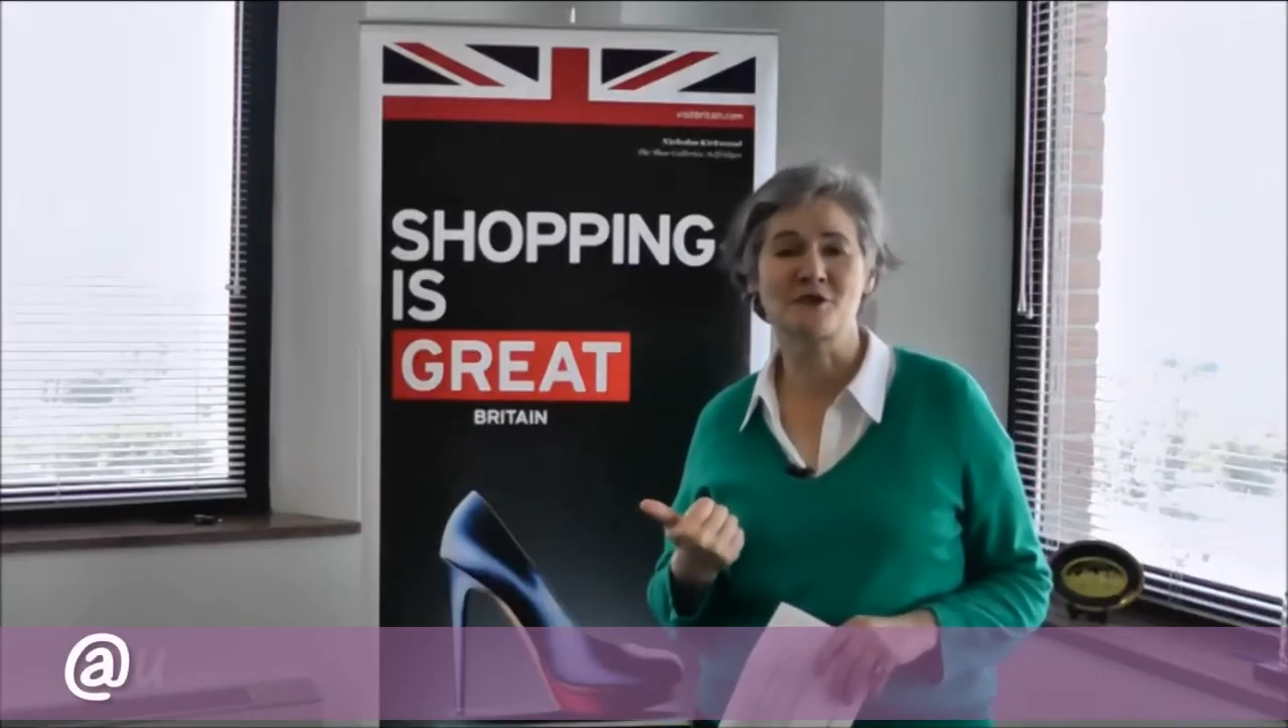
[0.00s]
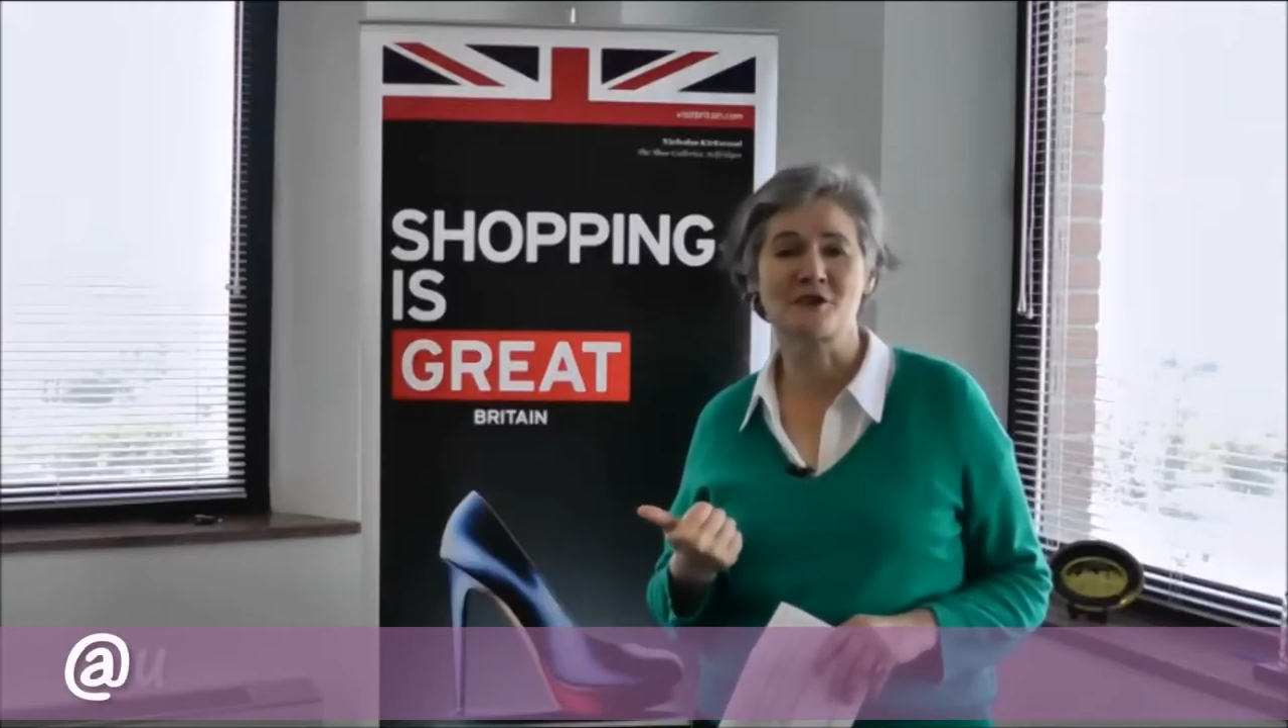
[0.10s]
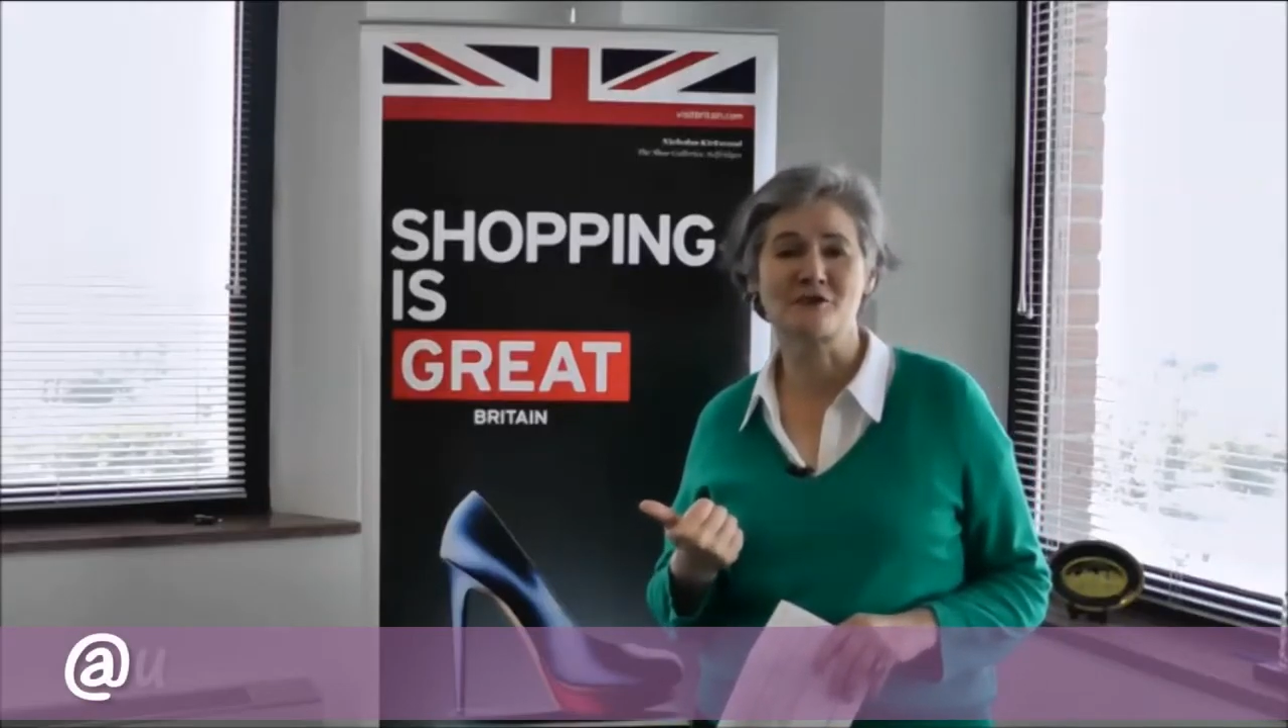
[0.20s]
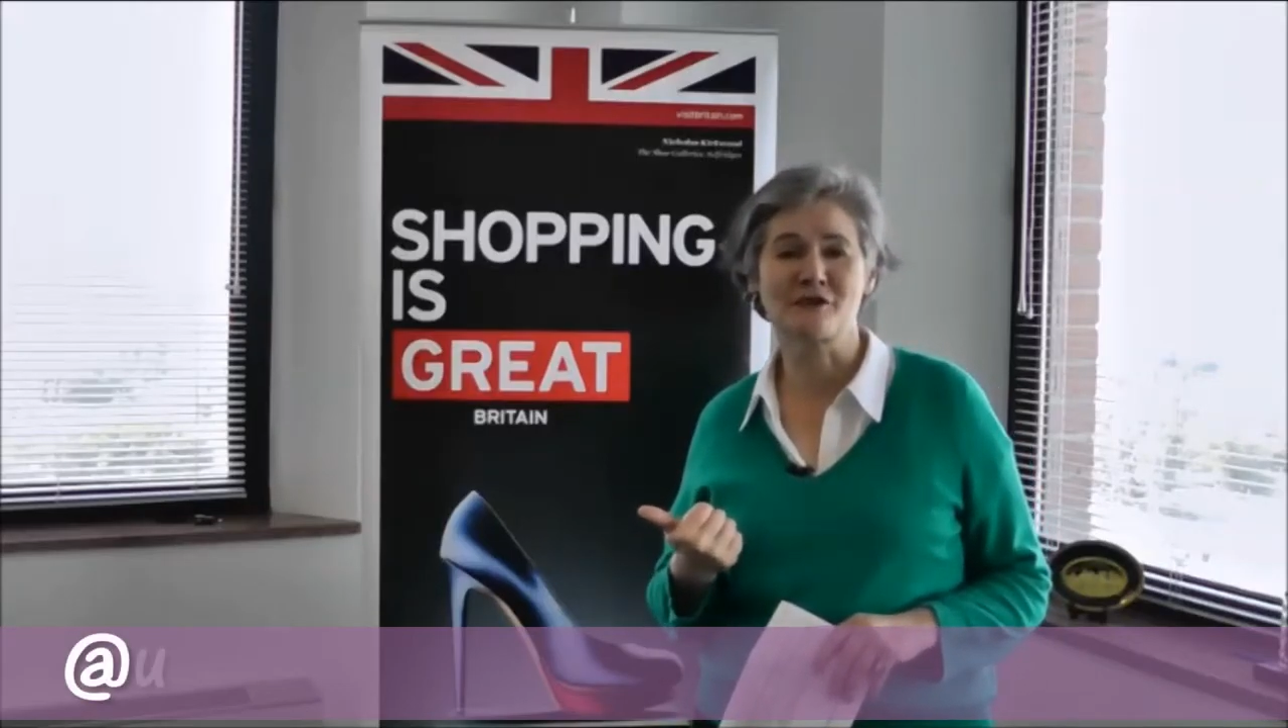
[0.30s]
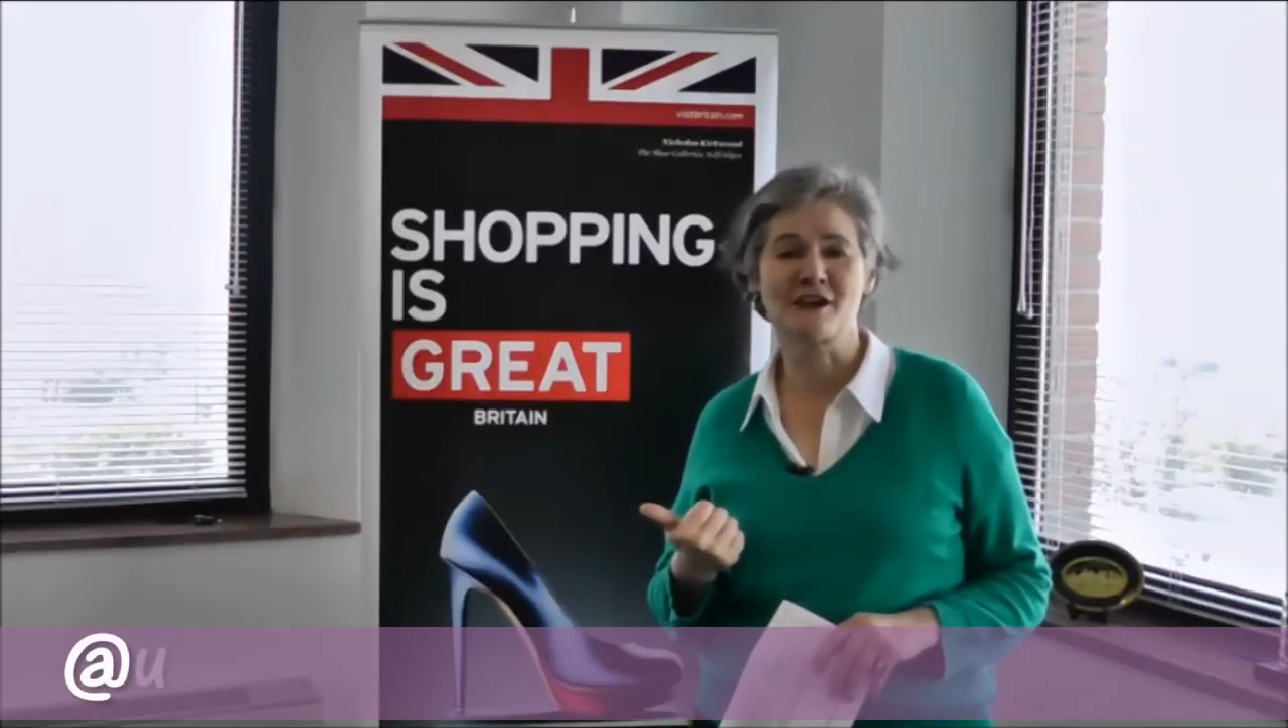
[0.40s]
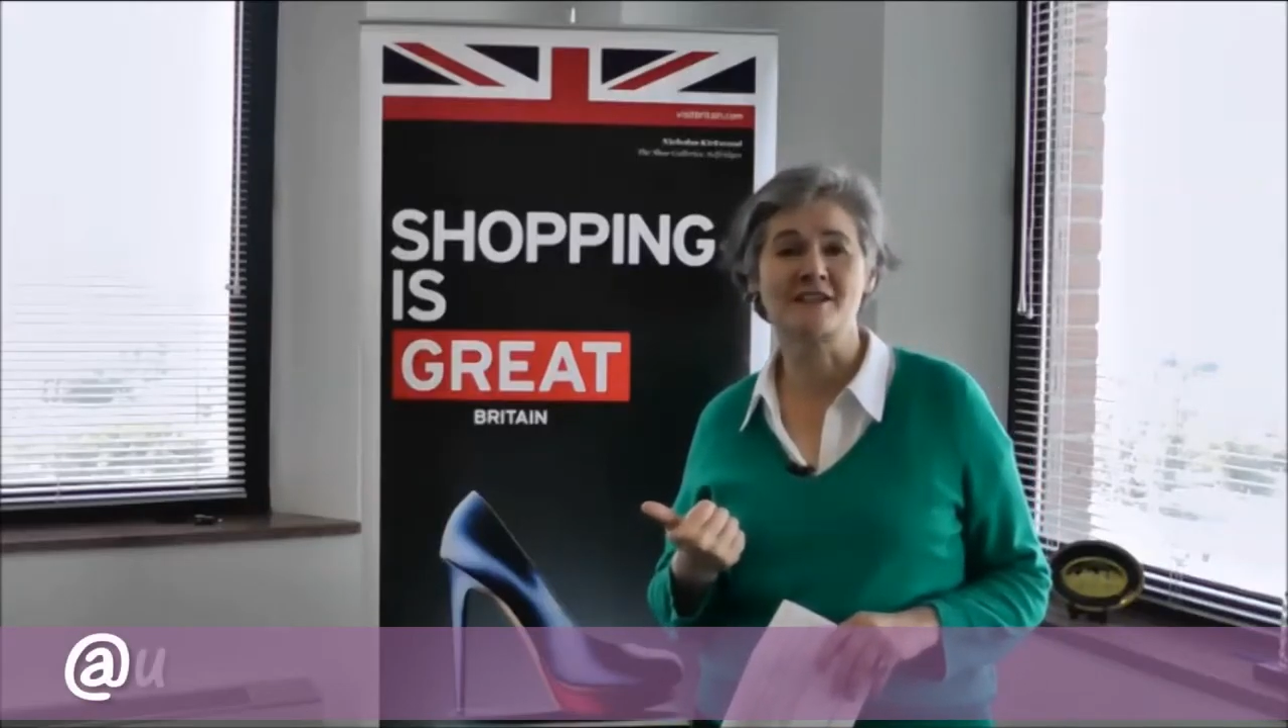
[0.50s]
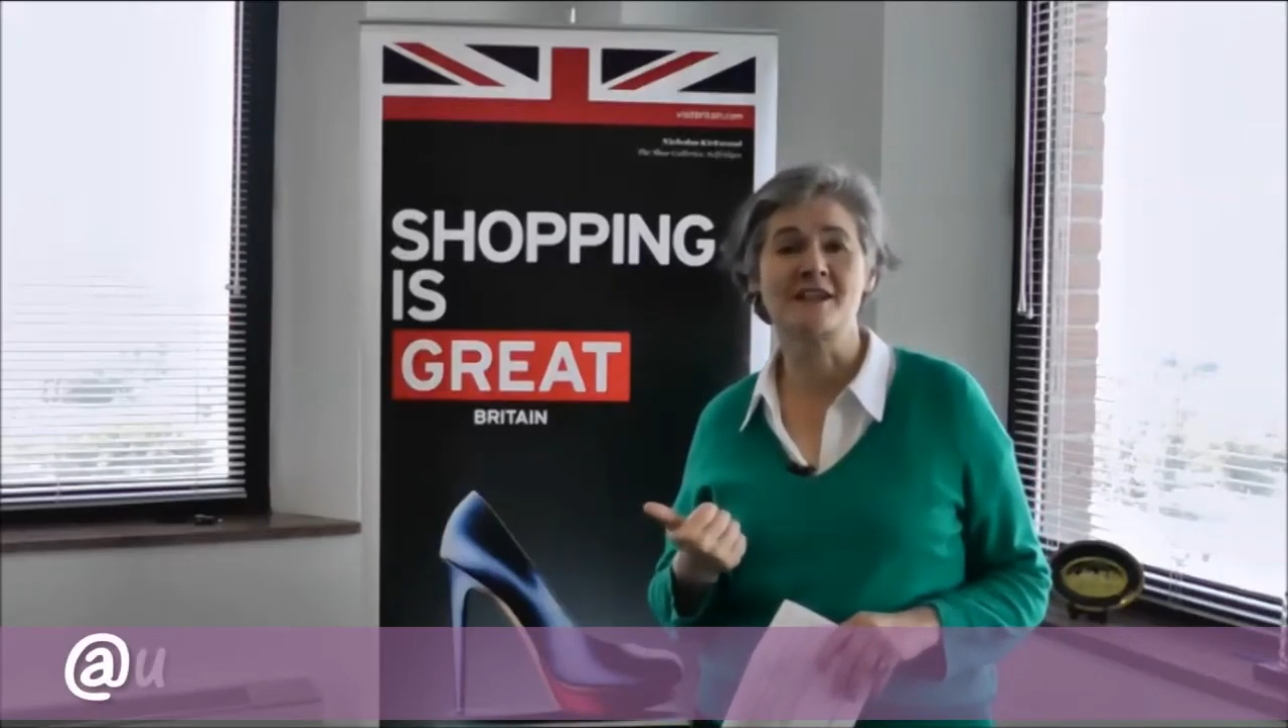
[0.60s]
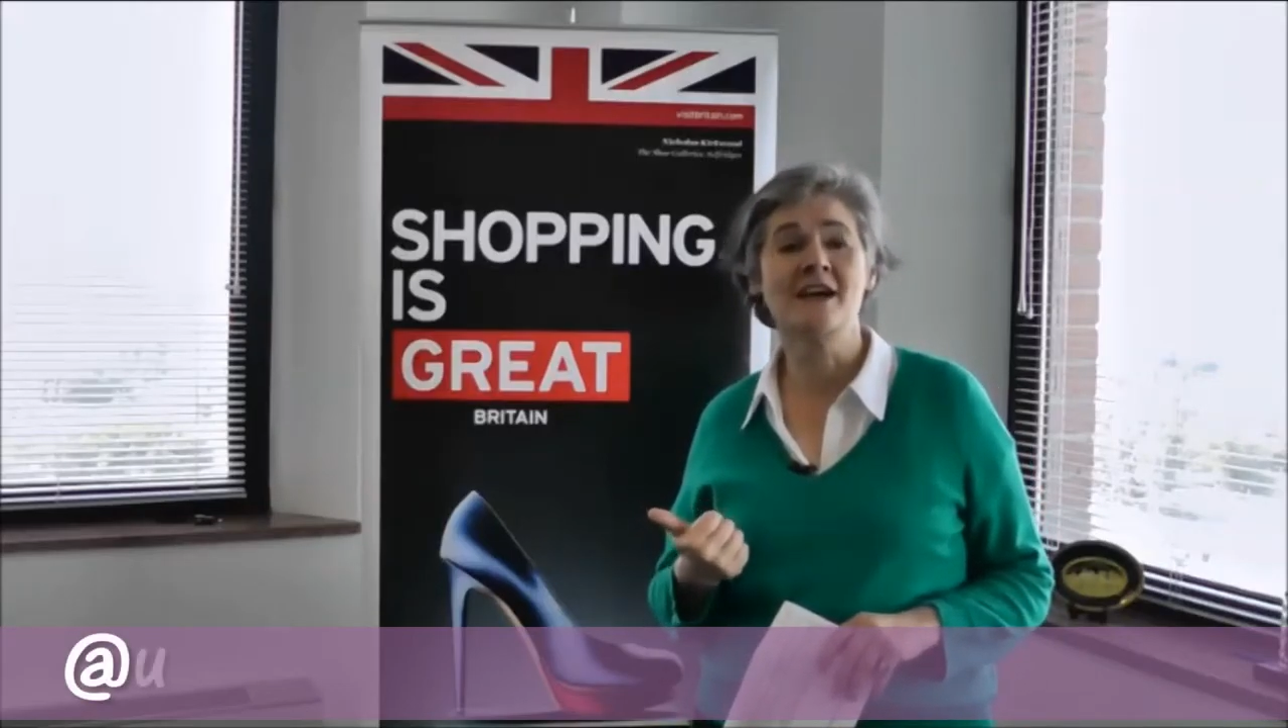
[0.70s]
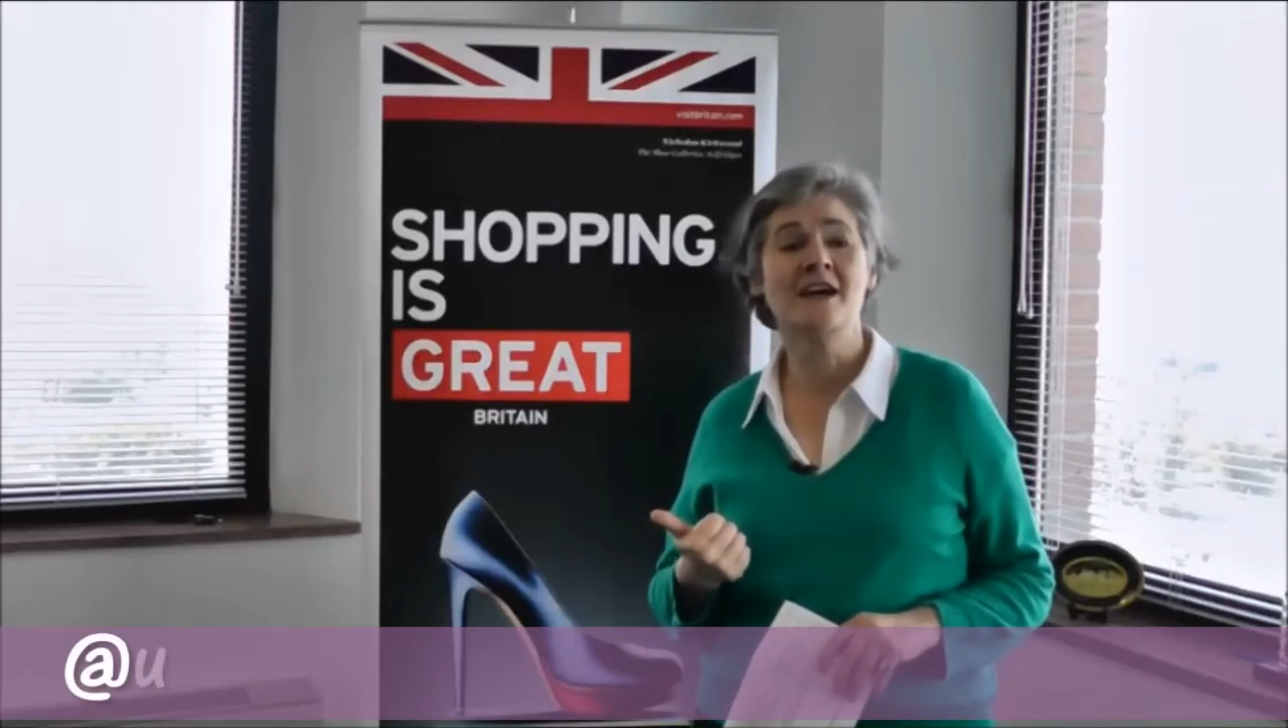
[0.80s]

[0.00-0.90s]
going to find.